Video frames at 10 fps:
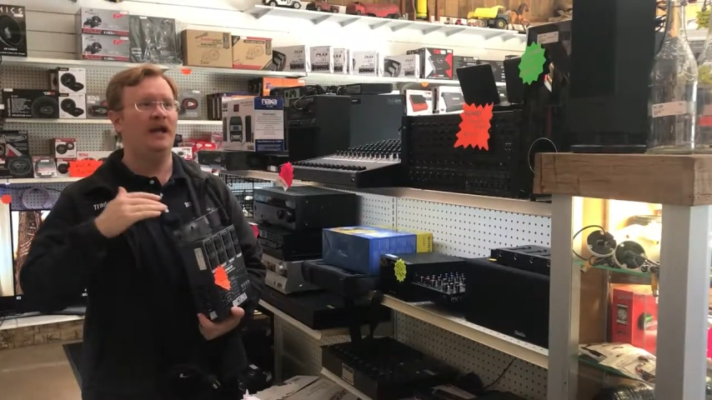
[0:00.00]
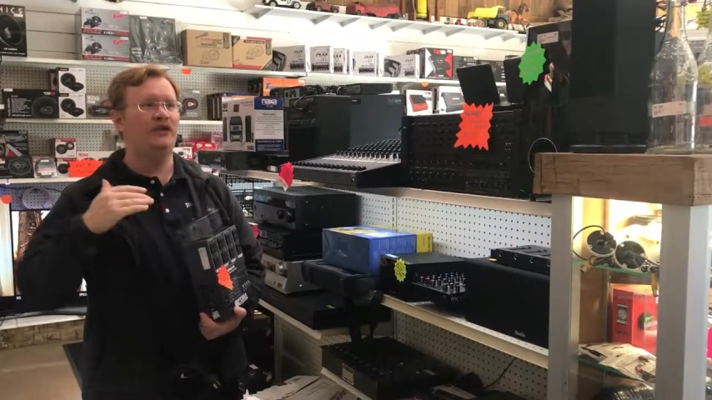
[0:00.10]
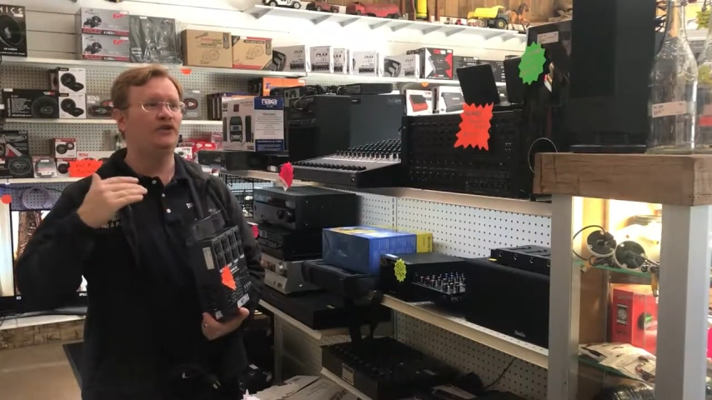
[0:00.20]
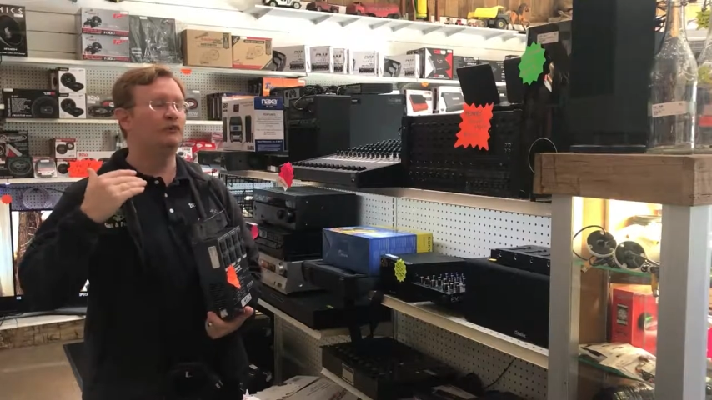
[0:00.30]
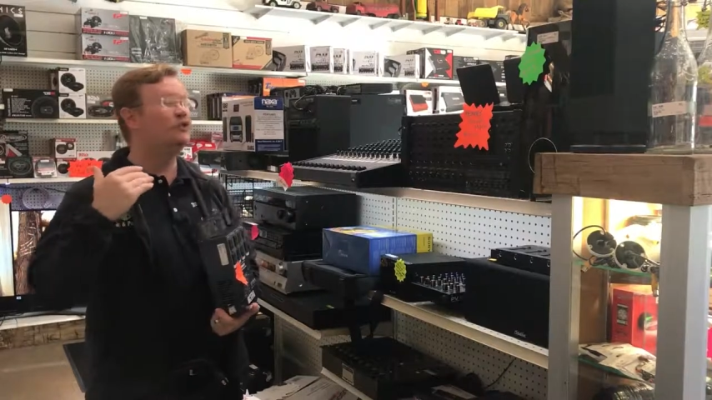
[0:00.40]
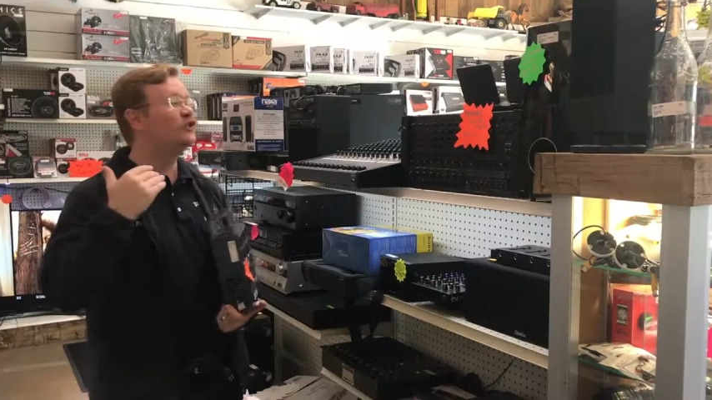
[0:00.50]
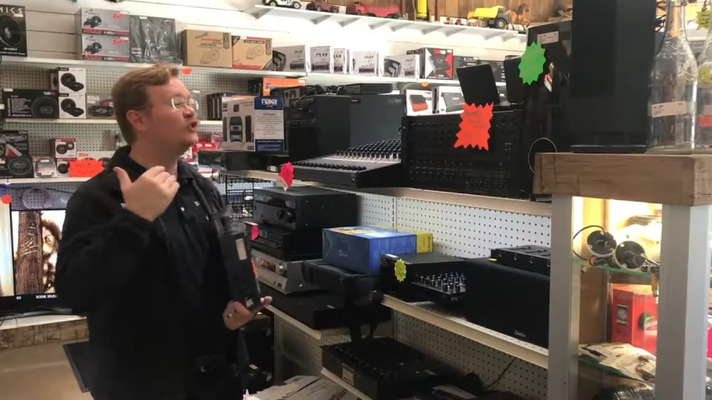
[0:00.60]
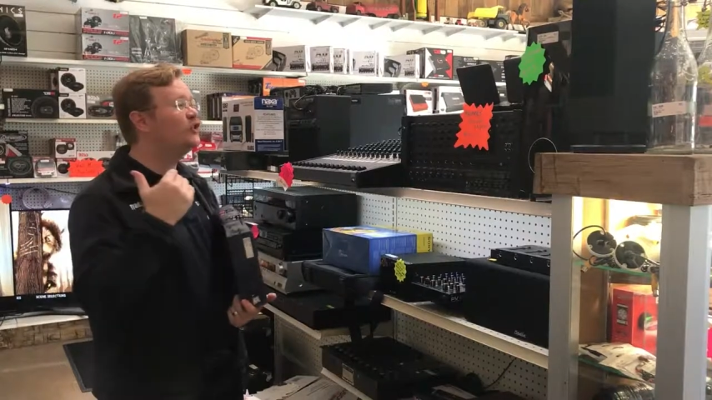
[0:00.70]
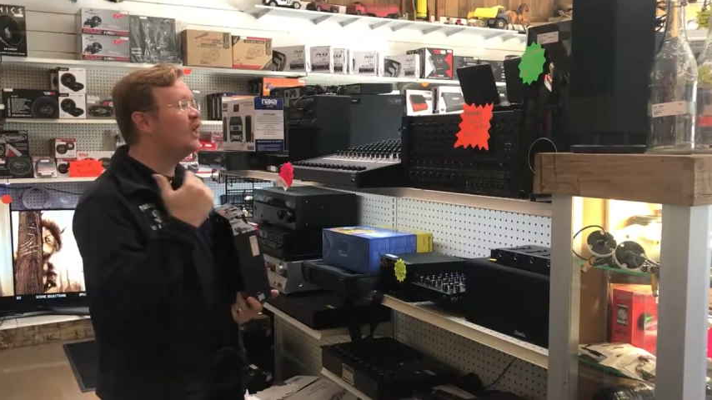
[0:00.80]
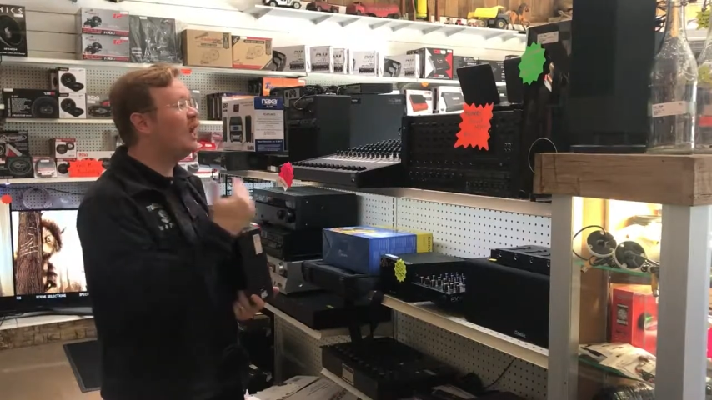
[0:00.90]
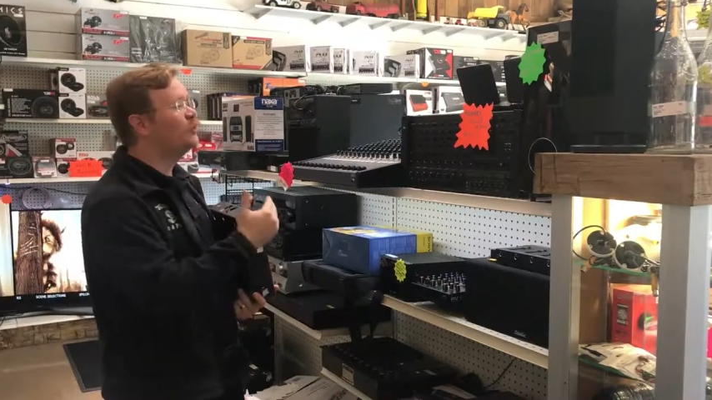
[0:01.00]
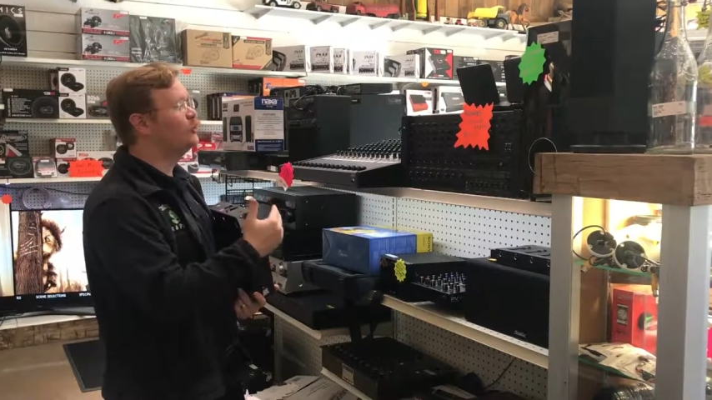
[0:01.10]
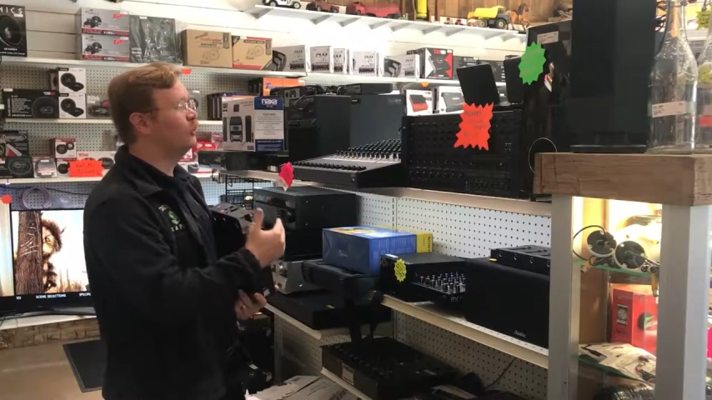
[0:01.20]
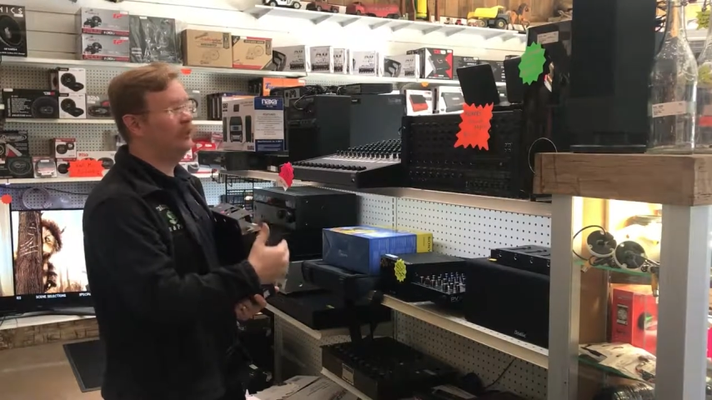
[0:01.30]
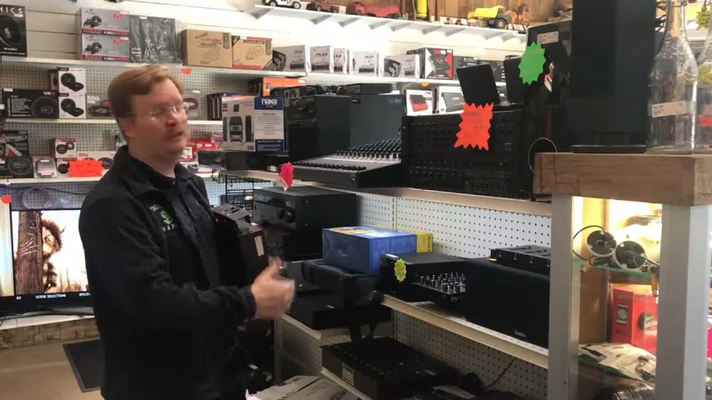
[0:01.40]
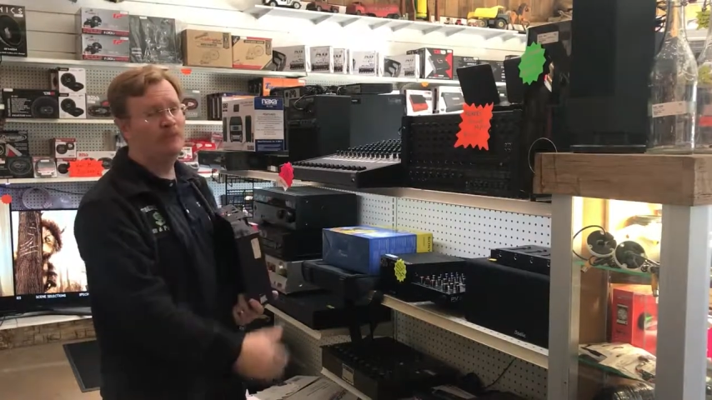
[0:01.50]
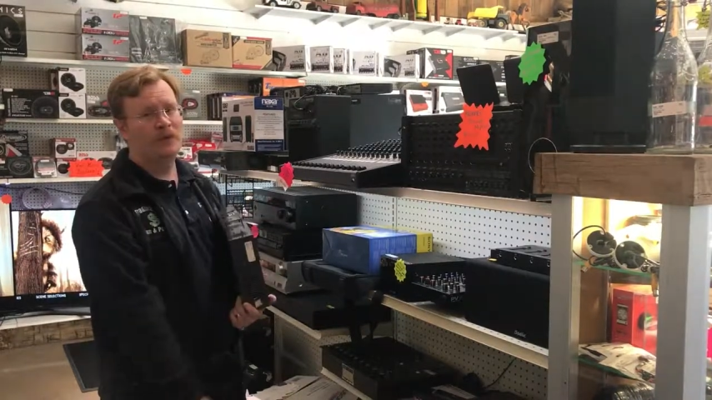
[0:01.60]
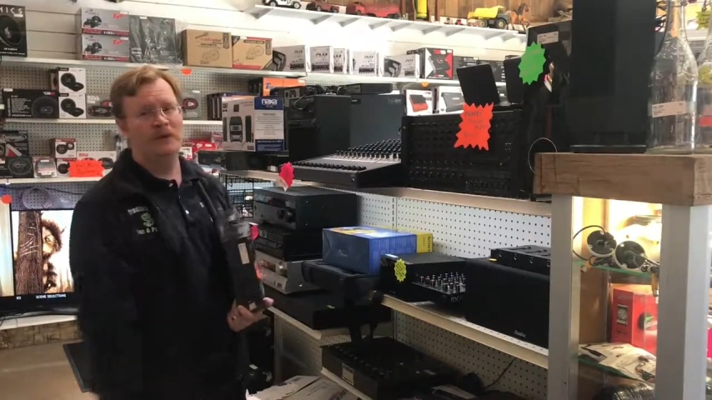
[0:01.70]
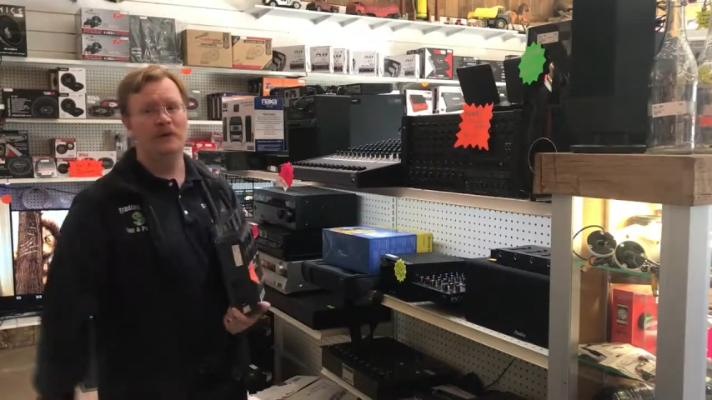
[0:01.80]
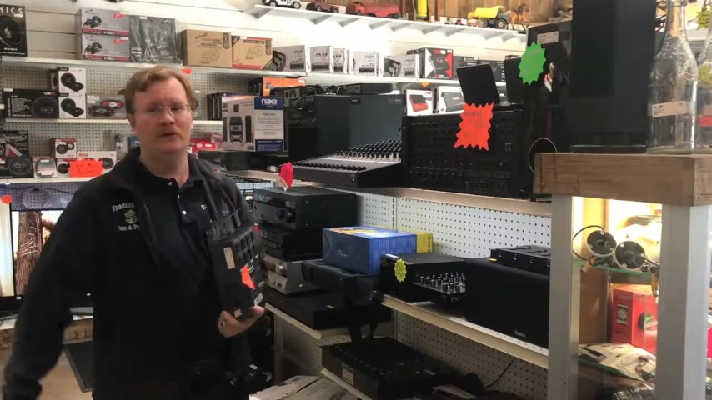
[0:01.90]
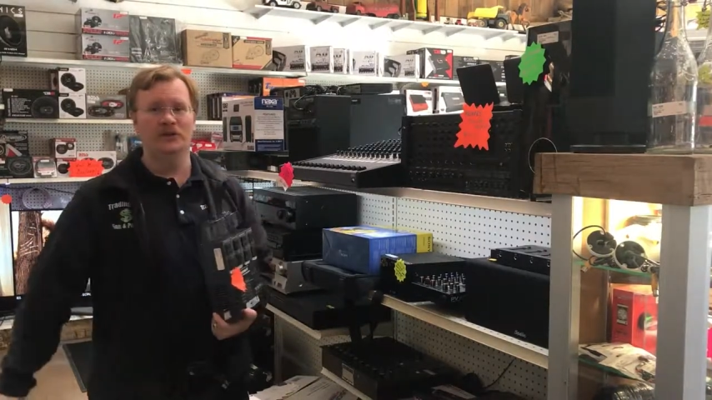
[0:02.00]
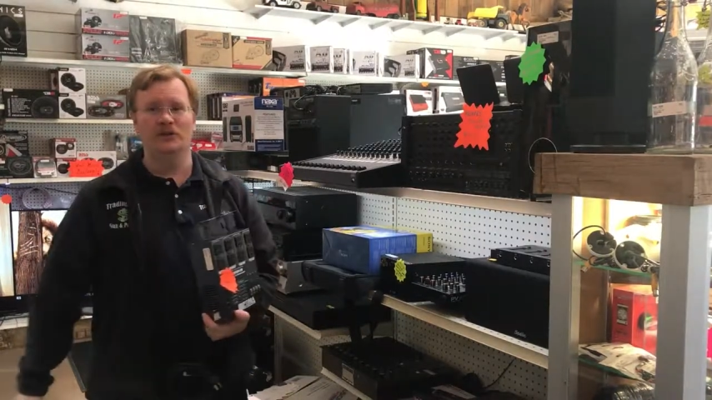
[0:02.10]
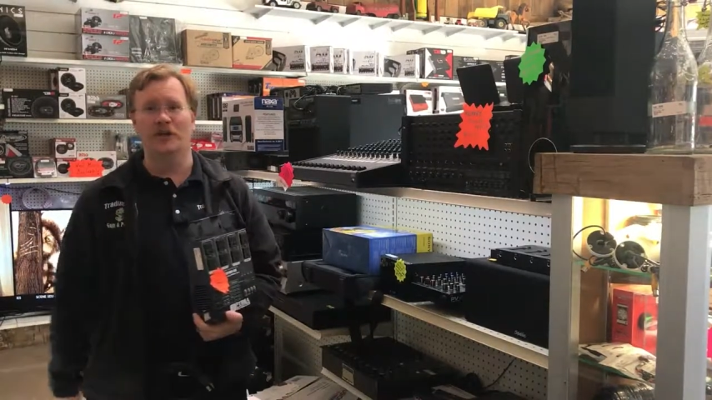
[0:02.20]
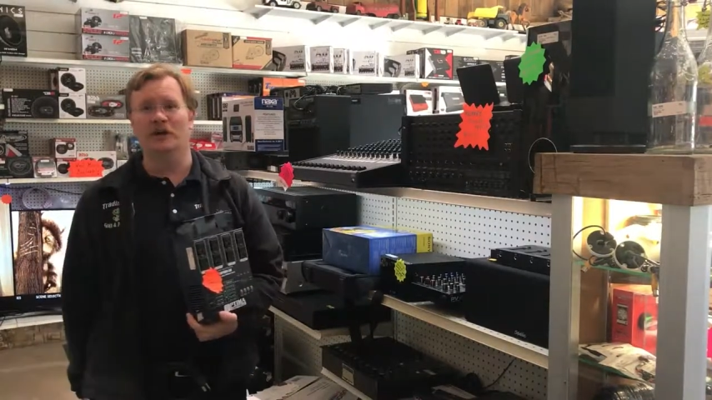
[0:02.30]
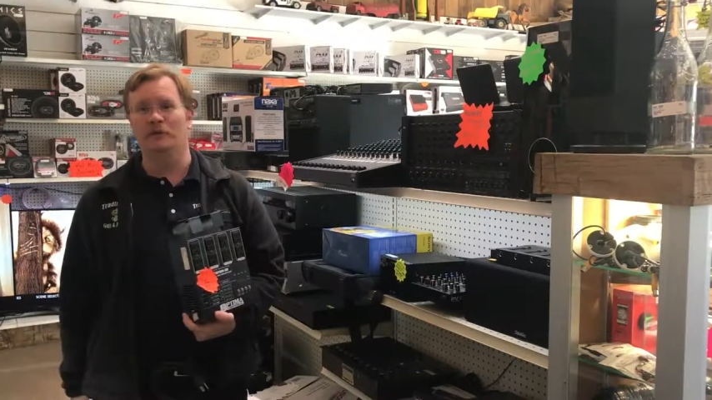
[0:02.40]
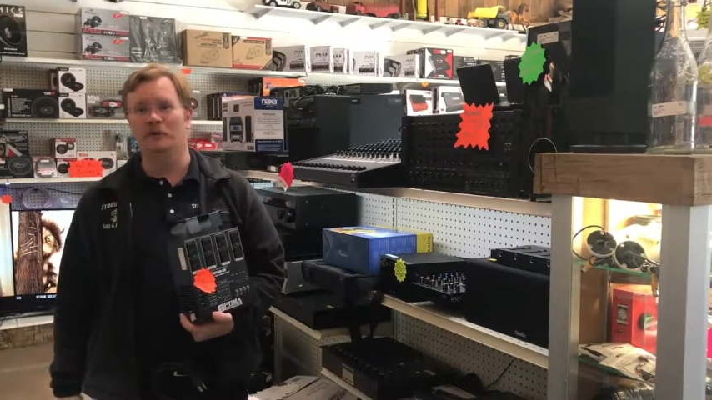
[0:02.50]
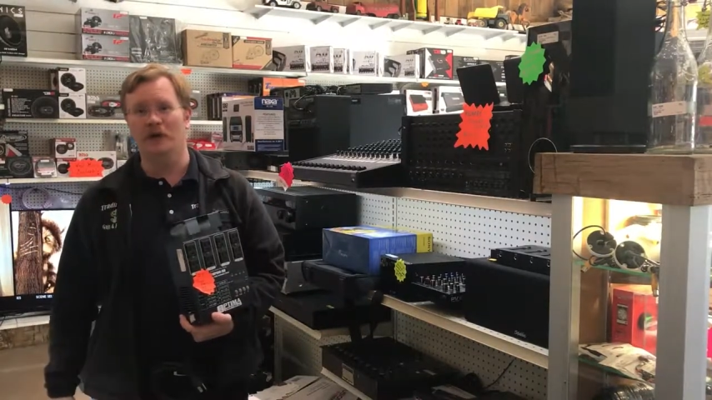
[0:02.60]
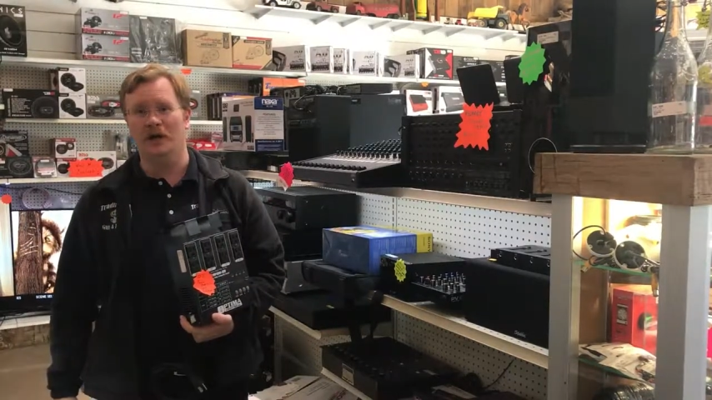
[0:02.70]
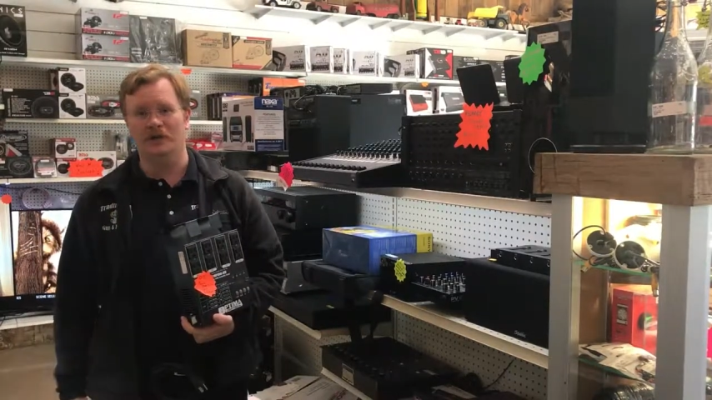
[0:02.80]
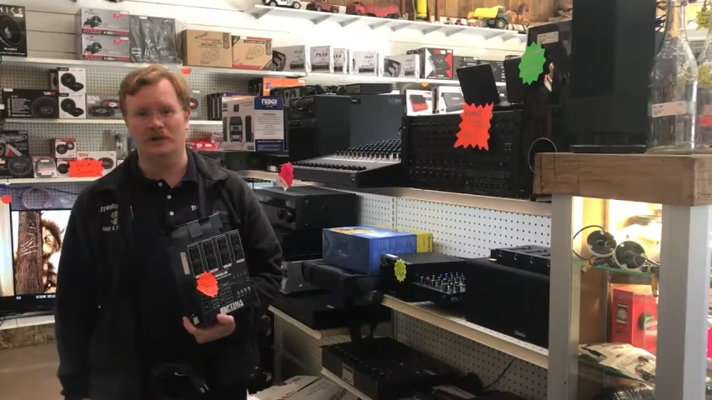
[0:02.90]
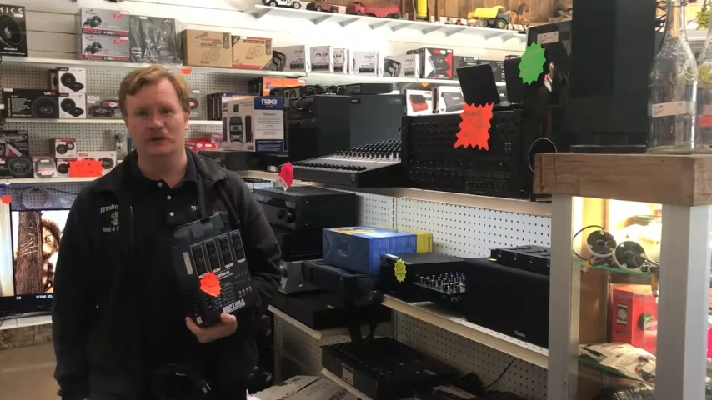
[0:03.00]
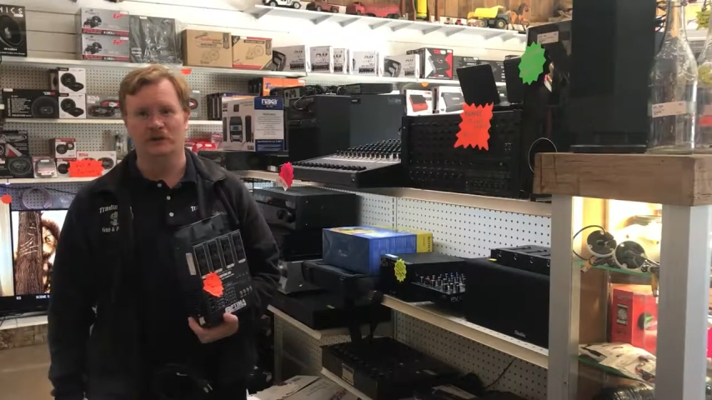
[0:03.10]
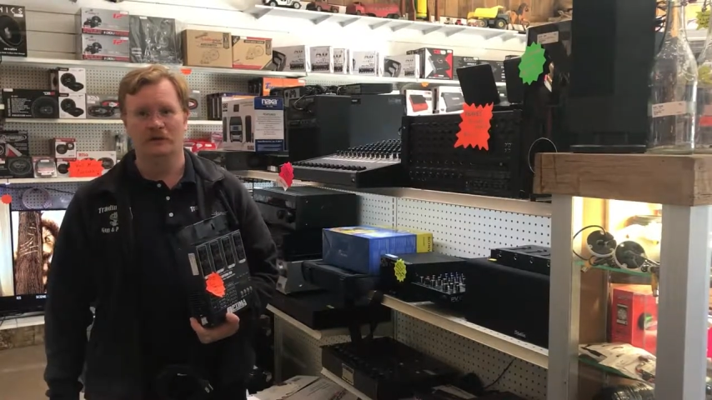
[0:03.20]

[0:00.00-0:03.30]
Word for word: a substantially discounted price.